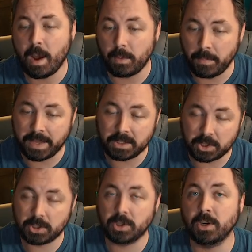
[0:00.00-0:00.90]
I would make
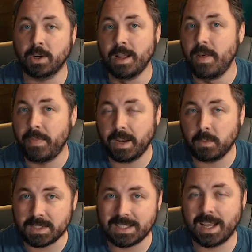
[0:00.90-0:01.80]
sure that it
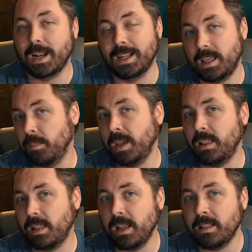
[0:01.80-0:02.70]
was not a
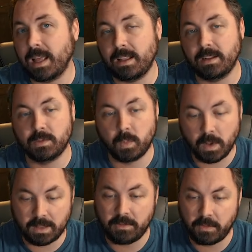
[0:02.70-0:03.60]
gimmicky thing, that it is
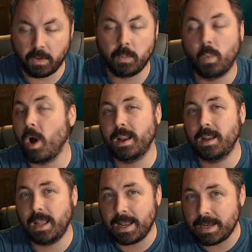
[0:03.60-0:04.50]
what the film
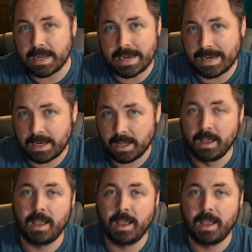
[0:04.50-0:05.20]
wanted and needed.